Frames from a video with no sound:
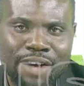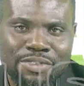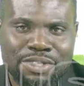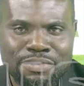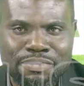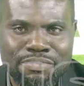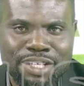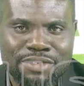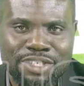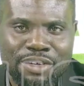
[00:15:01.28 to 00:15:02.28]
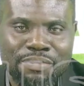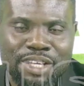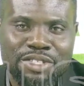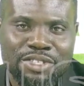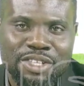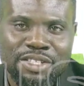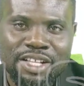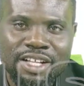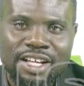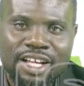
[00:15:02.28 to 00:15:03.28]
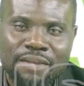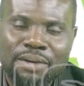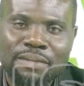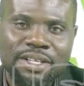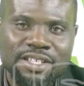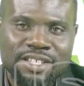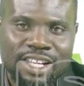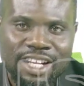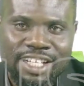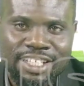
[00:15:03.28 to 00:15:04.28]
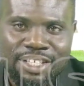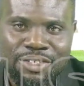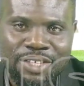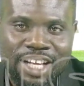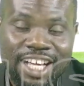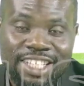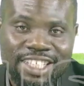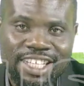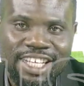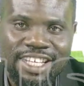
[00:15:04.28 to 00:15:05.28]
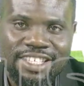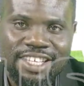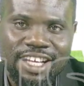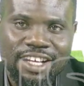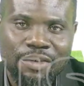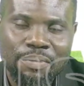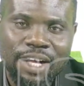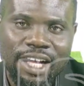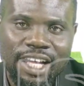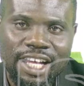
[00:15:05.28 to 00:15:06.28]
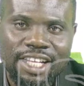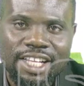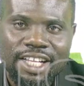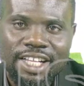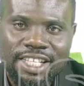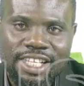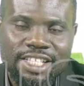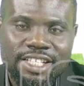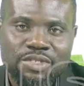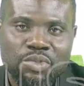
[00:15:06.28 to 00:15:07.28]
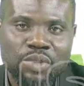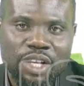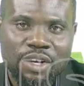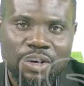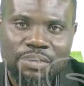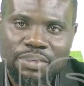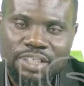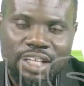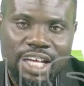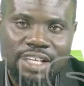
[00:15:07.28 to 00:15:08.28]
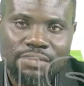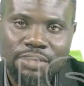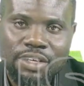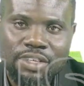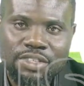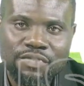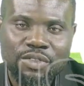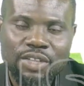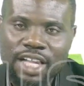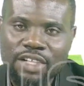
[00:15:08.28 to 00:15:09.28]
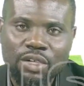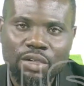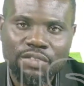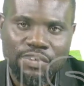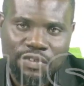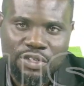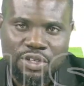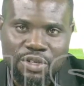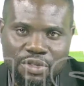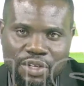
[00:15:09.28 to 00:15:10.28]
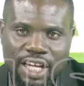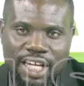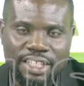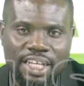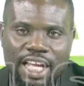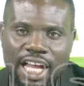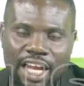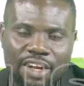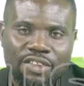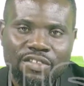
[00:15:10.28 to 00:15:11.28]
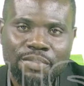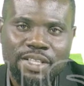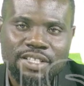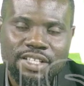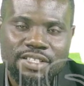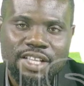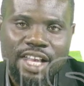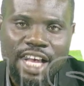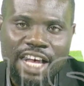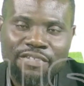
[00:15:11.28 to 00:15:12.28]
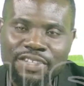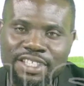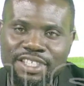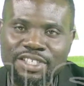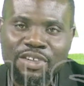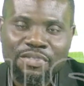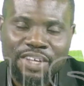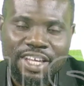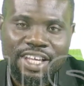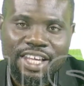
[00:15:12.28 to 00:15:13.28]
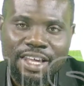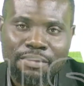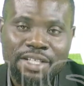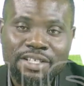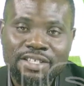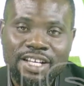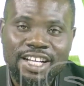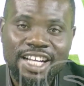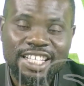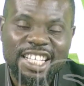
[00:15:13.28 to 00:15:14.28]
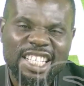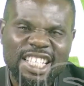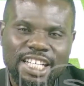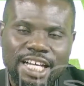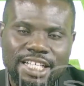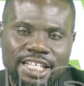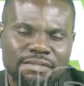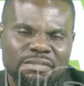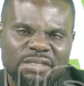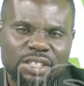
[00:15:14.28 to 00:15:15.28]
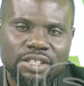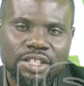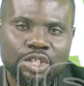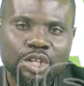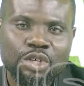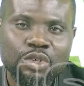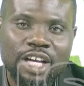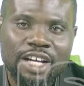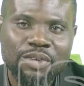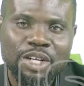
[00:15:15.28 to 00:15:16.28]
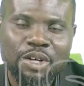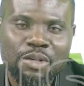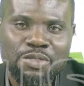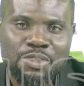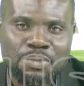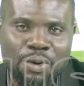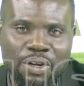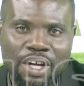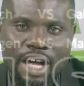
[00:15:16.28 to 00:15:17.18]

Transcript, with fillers: I will still make some mentions uh, about Manchester United tonight against uh, Copenhagen. They need to wake up. Like because if you look at all of the fixtures tonight, a lot of persons have written off uh, Manchester United in that game. So you don't do that when it comes to sport.